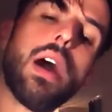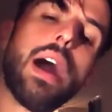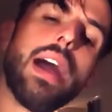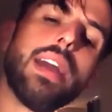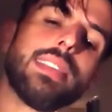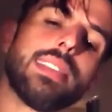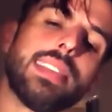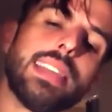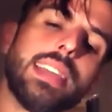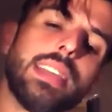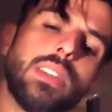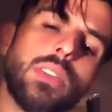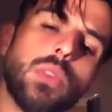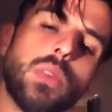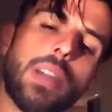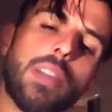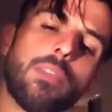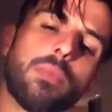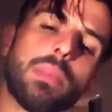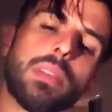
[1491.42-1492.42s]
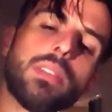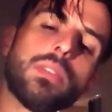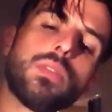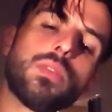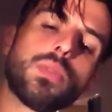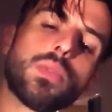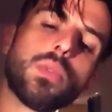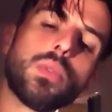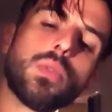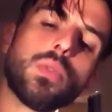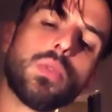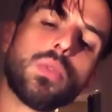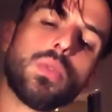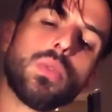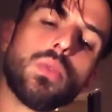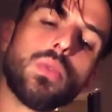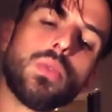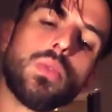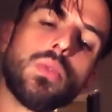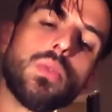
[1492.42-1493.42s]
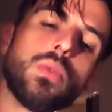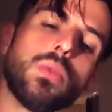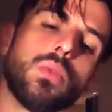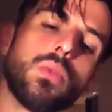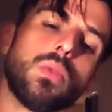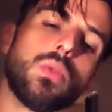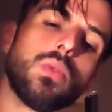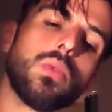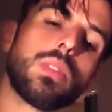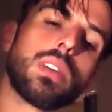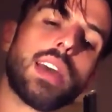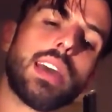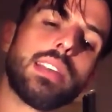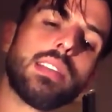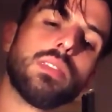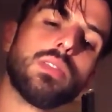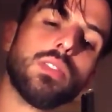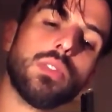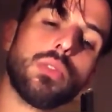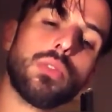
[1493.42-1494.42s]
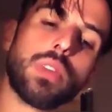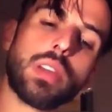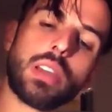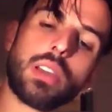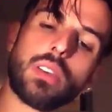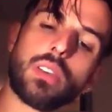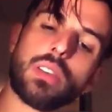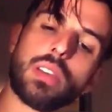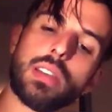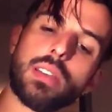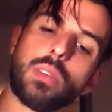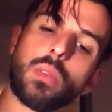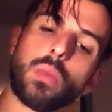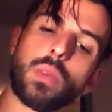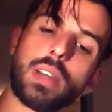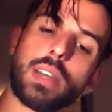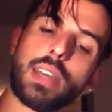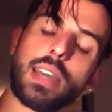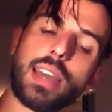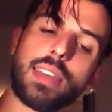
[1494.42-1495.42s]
I think you have been through kind of the ringer in a way.